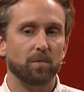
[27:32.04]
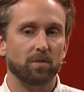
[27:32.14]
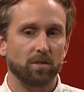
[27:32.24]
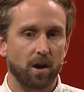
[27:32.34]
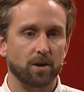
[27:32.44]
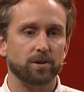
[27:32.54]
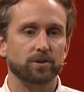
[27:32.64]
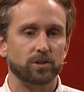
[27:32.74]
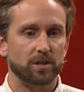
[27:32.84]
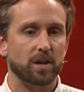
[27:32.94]

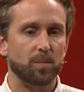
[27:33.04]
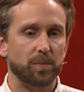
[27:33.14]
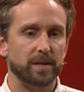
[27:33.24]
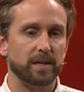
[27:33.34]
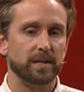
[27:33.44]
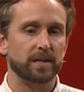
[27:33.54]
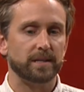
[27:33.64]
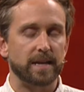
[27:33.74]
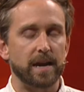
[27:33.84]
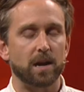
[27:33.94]
large company
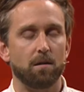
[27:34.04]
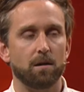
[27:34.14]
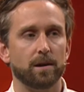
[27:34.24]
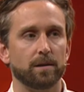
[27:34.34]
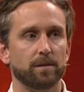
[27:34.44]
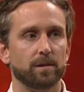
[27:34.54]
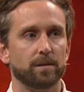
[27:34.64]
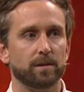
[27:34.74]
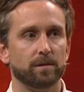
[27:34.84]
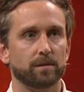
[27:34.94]
take on
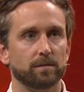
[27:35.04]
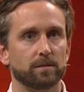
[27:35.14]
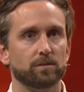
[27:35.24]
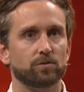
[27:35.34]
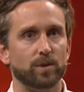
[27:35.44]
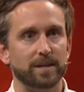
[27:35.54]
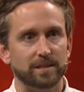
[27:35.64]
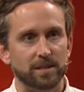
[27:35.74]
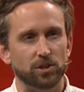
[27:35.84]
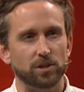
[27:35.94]
the
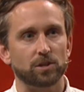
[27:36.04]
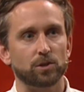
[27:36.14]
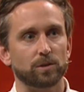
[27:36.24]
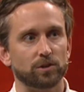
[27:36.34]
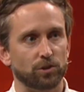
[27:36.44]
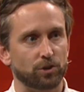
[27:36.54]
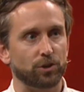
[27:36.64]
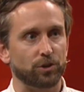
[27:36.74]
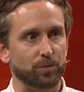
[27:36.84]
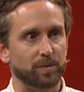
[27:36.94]
transition to a
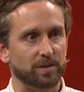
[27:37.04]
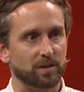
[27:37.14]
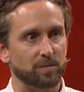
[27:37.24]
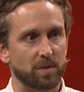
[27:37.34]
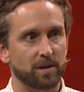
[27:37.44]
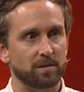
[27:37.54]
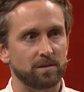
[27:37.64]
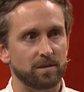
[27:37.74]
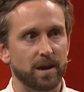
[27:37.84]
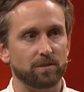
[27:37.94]
circular business
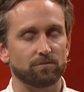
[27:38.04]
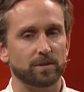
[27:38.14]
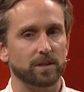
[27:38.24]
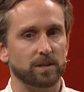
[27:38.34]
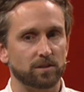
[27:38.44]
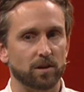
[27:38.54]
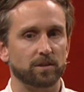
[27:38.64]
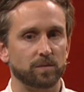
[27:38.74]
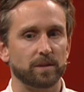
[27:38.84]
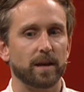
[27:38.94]
model and really start
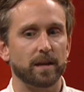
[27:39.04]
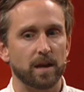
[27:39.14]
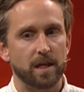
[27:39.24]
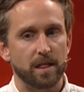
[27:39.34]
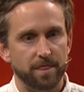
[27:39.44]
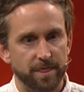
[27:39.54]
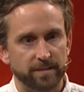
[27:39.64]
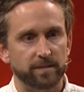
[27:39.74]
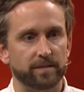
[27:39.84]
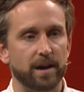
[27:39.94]
to be like,
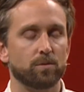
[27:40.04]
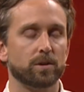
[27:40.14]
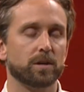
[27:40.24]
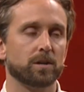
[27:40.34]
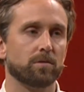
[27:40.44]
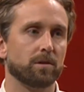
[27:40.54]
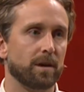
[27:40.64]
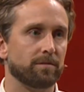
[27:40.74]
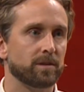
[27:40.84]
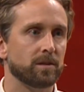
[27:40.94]
this is how we're going to grow
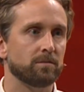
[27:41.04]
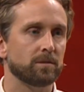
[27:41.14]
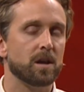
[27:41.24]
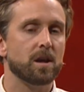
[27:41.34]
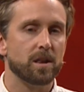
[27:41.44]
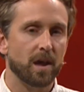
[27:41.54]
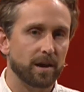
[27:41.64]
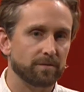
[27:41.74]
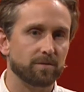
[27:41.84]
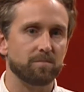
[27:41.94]
revenues,
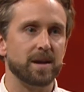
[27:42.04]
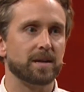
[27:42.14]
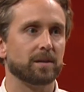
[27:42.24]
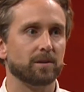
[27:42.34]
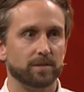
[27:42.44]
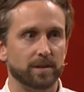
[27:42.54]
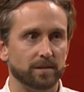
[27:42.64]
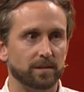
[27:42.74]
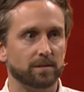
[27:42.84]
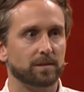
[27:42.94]
not from making new
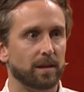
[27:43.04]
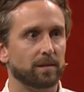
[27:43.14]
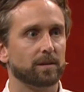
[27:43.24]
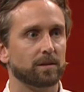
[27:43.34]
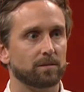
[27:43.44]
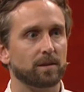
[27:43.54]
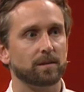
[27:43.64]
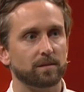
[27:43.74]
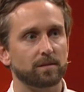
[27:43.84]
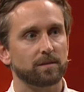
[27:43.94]
things and selling new
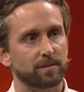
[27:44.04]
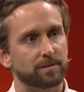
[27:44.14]
things.